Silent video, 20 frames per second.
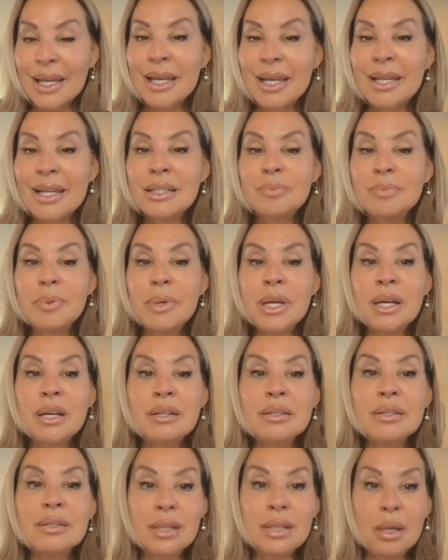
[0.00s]
It's
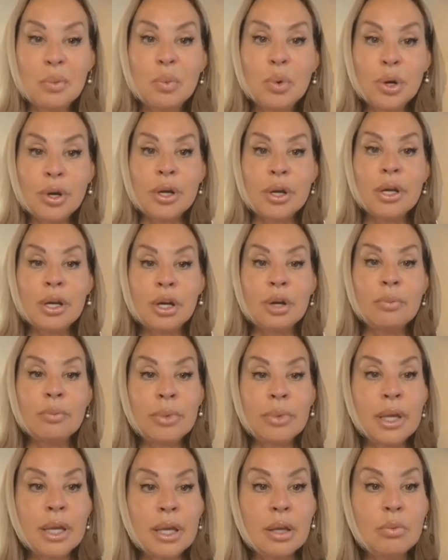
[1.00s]
because somewhere in our
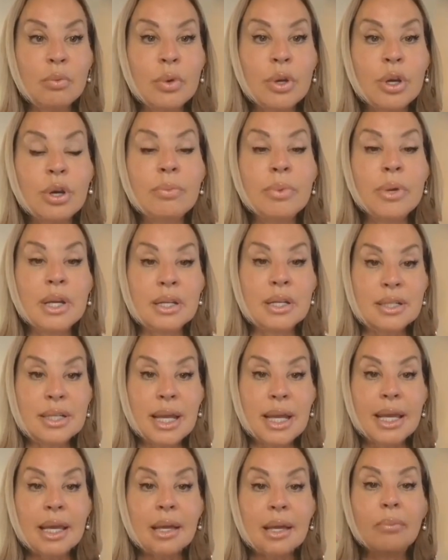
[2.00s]
being, we are being
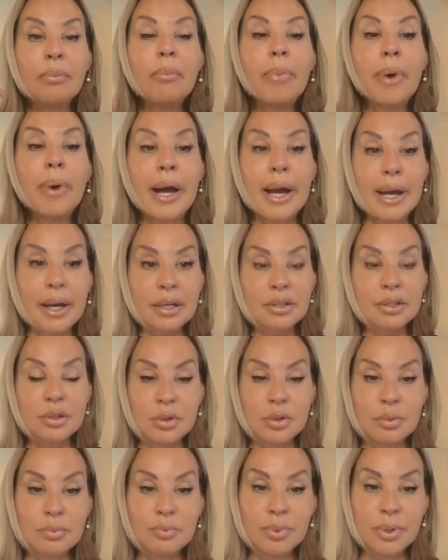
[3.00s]
taken back
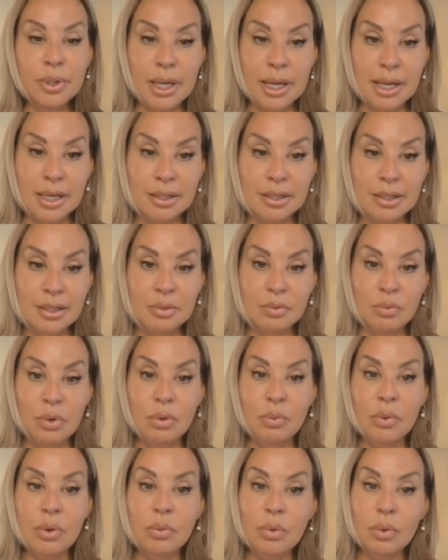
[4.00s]
to a place
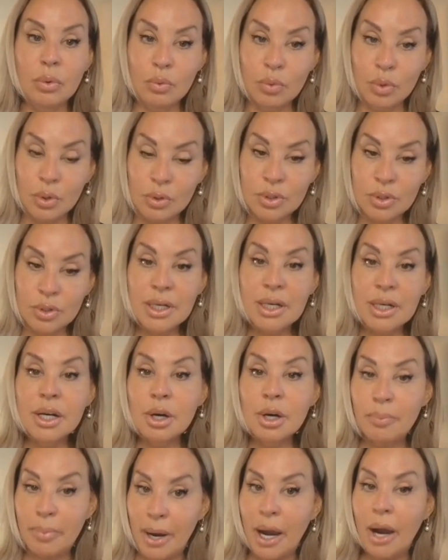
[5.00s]
where we were wounded and
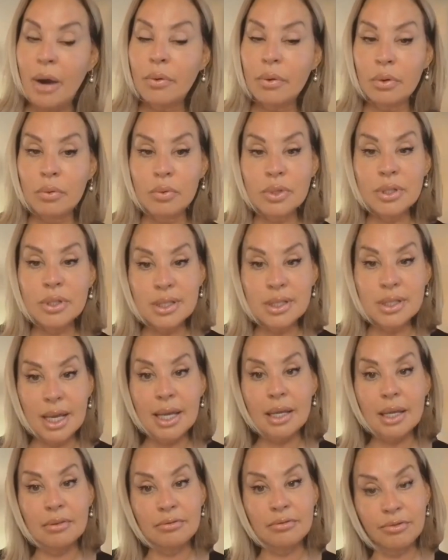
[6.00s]
our power was
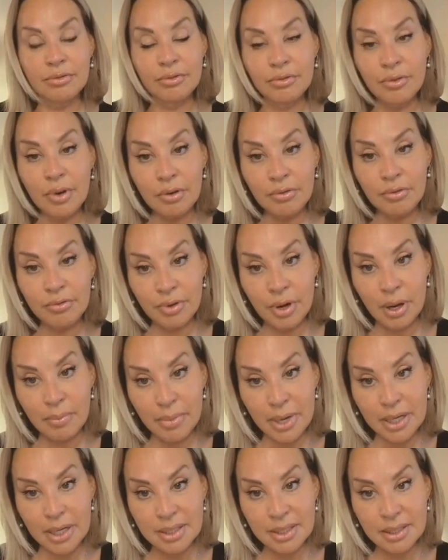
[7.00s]
taken
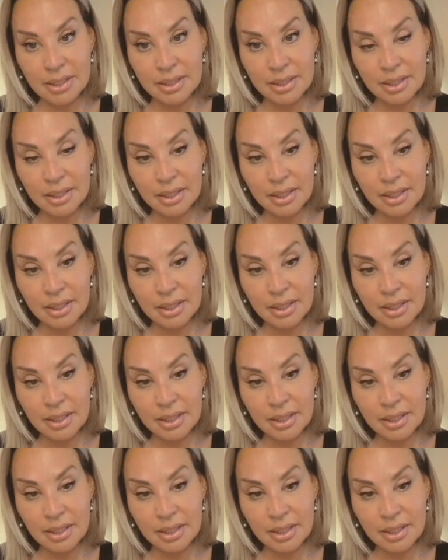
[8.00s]
from us.